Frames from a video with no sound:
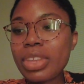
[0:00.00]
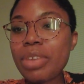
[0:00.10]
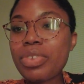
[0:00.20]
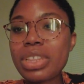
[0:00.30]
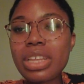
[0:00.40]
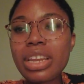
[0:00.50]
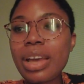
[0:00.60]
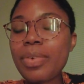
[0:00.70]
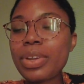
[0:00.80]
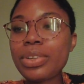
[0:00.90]
Everything
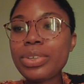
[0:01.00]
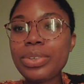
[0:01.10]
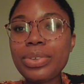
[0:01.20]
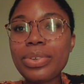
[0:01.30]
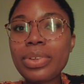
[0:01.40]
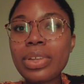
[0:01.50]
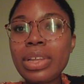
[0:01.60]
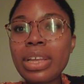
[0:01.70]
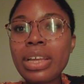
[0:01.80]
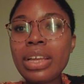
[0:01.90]
that I want to do,
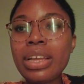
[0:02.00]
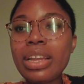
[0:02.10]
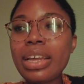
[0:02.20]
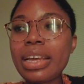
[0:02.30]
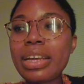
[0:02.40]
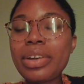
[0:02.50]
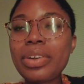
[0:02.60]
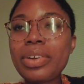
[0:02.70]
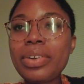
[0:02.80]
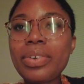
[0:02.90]
like
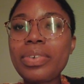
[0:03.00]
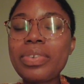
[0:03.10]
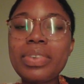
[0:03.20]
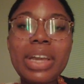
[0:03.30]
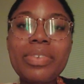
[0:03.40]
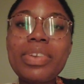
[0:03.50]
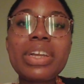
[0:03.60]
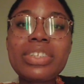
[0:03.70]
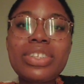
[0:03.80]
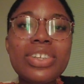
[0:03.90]
we're
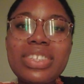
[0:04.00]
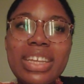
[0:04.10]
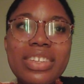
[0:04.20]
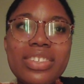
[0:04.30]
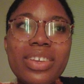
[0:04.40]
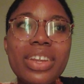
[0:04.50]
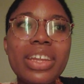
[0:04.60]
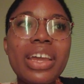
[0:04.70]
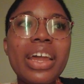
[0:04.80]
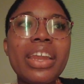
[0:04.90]
literally just getting
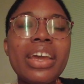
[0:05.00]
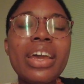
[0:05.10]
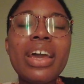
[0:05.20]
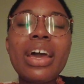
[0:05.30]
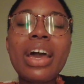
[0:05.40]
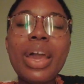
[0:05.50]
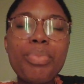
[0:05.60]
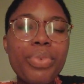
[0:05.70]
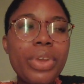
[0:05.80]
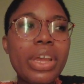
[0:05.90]
started. And I
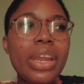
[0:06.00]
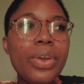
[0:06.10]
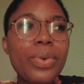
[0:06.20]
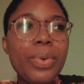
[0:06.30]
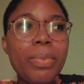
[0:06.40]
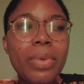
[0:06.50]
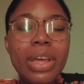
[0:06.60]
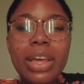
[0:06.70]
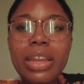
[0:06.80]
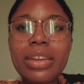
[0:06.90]
pray and I hope
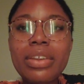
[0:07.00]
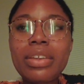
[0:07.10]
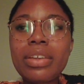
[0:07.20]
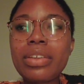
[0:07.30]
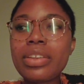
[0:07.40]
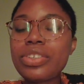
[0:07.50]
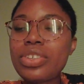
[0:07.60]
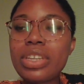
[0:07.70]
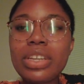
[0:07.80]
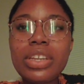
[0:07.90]
and
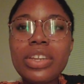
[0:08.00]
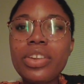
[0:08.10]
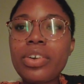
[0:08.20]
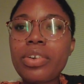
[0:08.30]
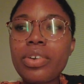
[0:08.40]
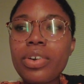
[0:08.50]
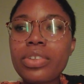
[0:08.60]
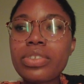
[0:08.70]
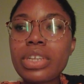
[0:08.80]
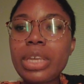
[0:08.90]
literally leaning on
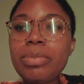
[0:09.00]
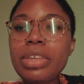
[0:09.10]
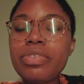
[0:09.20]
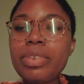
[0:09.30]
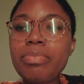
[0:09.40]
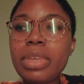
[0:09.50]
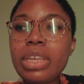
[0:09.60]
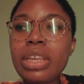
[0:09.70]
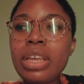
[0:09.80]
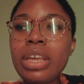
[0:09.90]
God to keep giving me